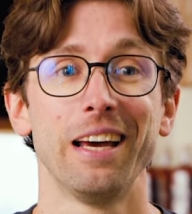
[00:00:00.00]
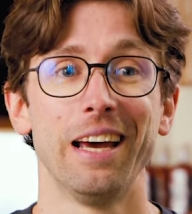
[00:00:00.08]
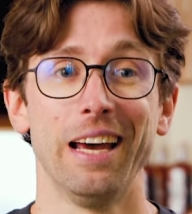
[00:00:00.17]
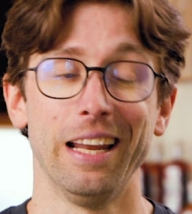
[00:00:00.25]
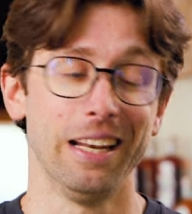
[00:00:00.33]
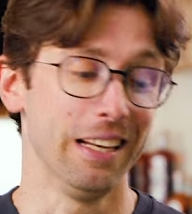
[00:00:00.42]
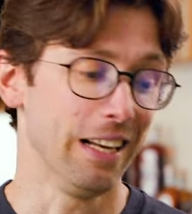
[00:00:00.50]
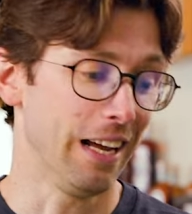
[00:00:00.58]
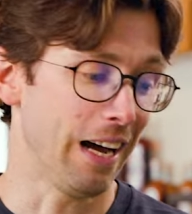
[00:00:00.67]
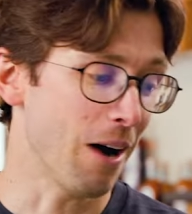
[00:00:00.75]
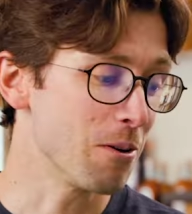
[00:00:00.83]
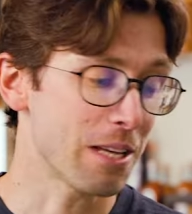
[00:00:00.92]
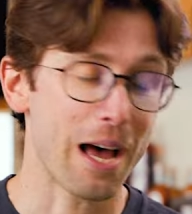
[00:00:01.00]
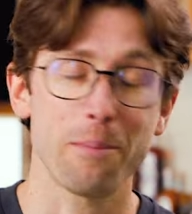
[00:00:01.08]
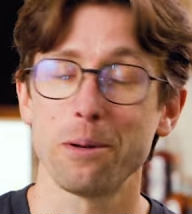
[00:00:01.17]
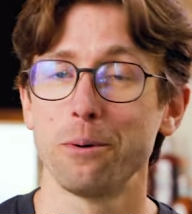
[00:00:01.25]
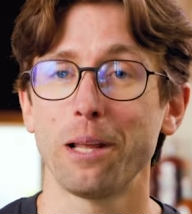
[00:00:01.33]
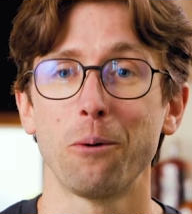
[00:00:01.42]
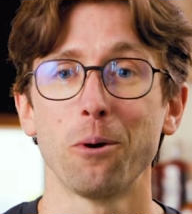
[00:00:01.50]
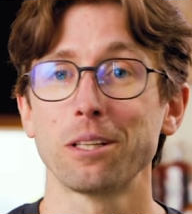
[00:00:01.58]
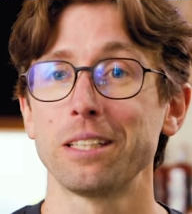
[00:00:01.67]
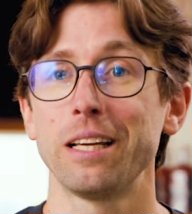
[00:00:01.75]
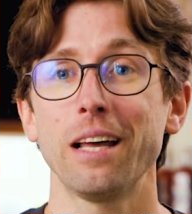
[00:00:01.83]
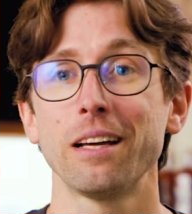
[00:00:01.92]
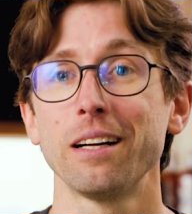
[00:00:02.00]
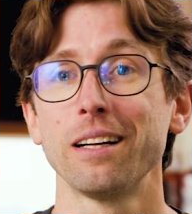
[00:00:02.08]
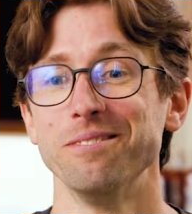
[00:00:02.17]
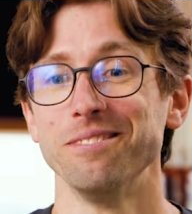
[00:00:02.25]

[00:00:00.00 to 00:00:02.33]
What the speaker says: and I was happy when they worked together.